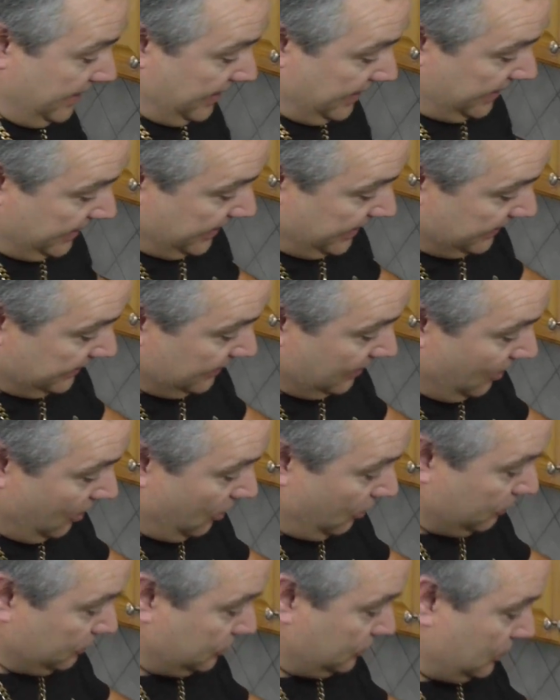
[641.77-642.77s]
And in
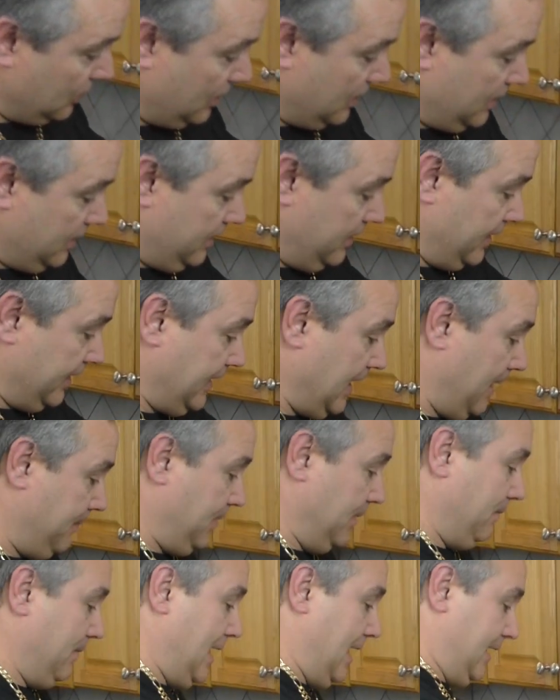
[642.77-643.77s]
goes your cup
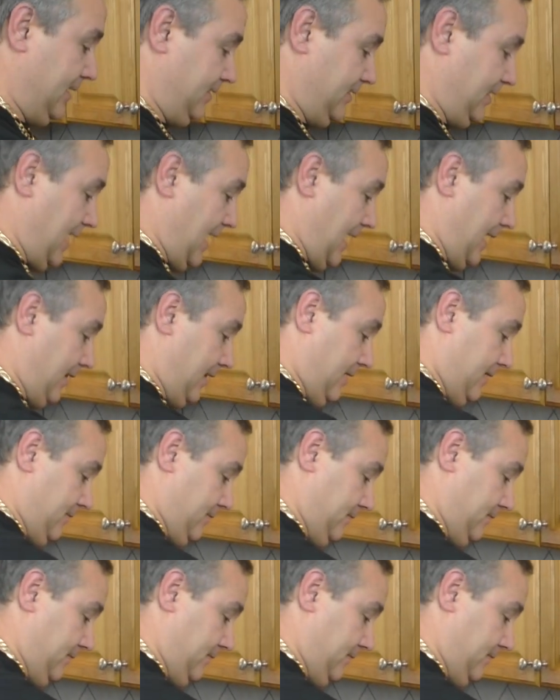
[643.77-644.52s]
of Marsala.